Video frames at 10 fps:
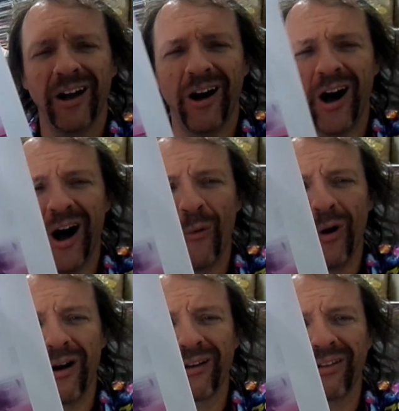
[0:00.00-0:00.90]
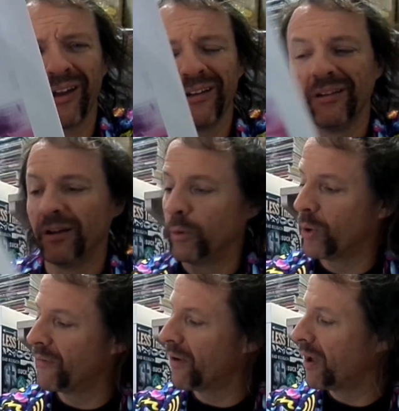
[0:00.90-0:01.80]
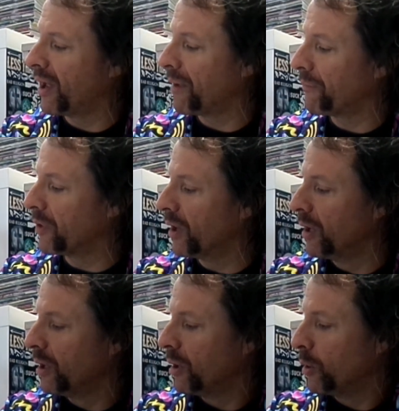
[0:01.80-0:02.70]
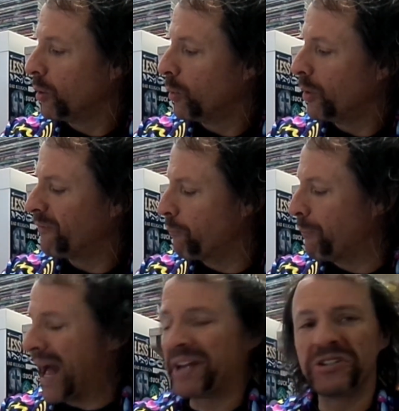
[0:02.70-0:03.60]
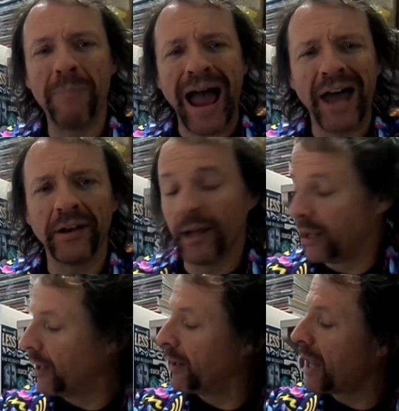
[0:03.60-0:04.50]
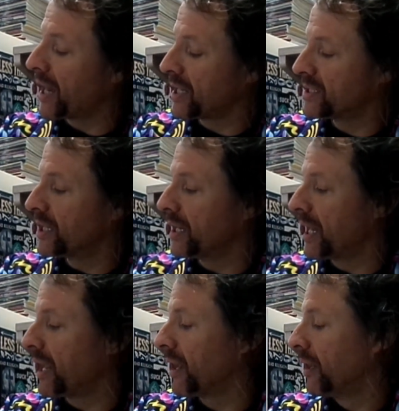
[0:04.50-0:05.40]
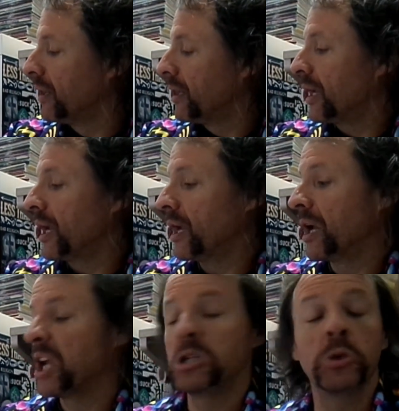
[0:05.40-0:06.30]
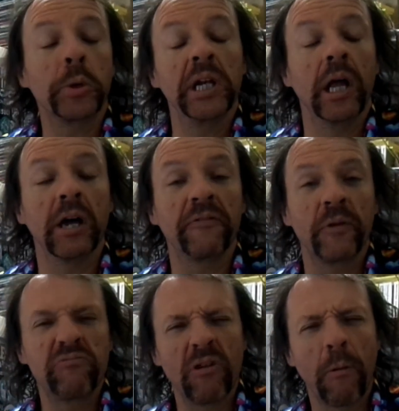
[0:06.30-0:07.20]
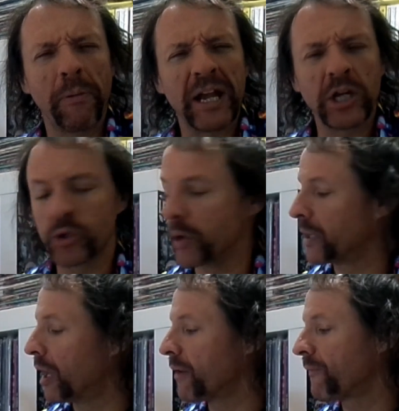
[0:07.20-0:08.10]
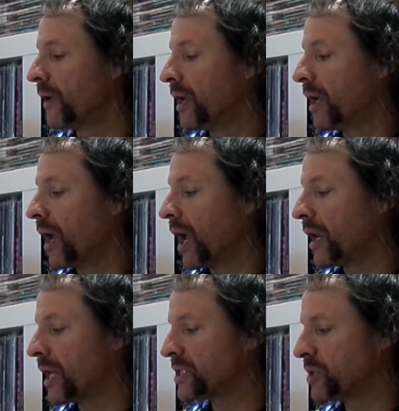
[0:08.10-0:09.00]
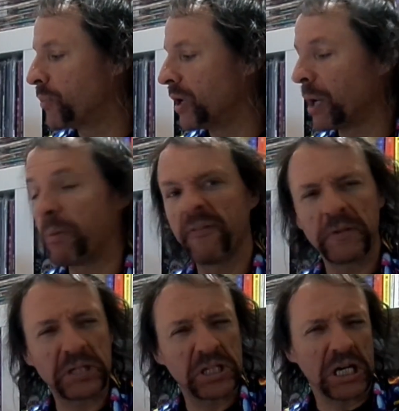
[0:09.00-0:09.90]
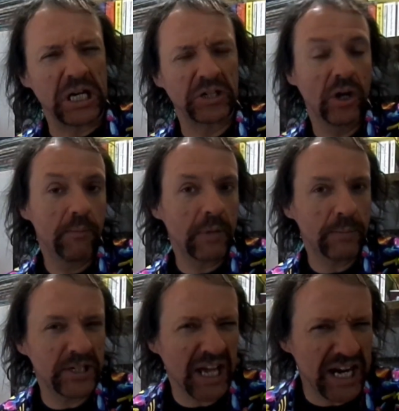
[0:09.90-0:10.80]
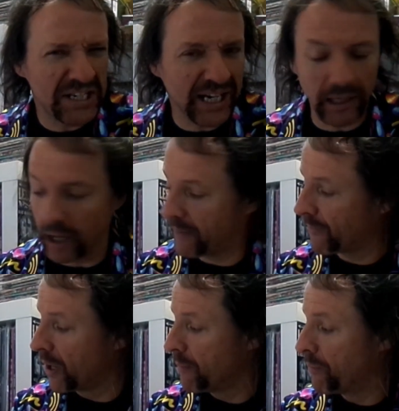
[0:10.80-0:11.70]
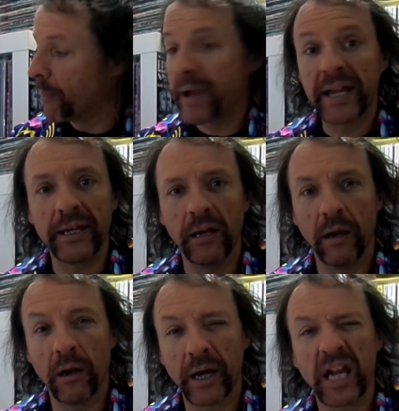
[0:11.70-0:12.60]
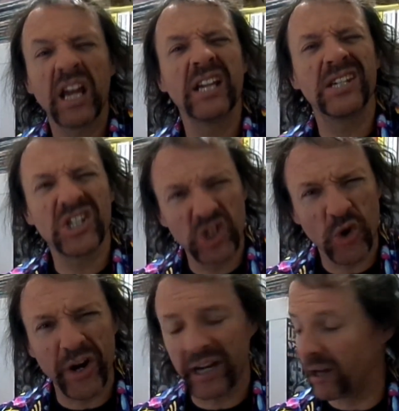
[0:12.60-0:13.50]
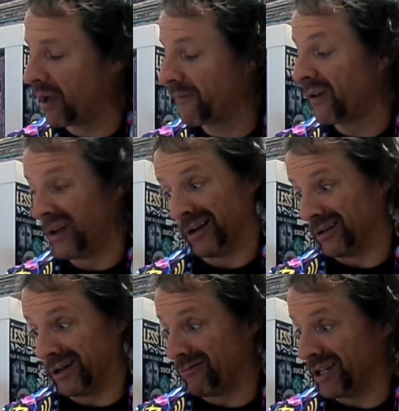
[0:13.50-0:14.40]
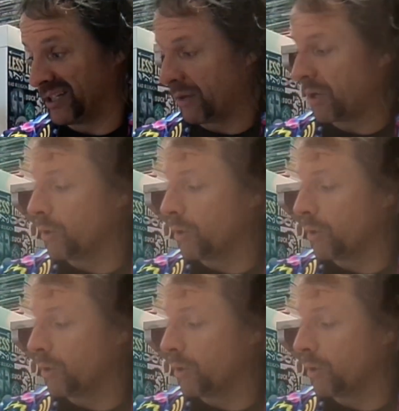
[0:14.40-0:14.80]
artwork there with um, with Bandman Lanny sitting there uh, enjoying life, probably enjoying life, unless he's putting up a facade. Maybe he's hating life, but making it look like he's enjoying life. I really don't know.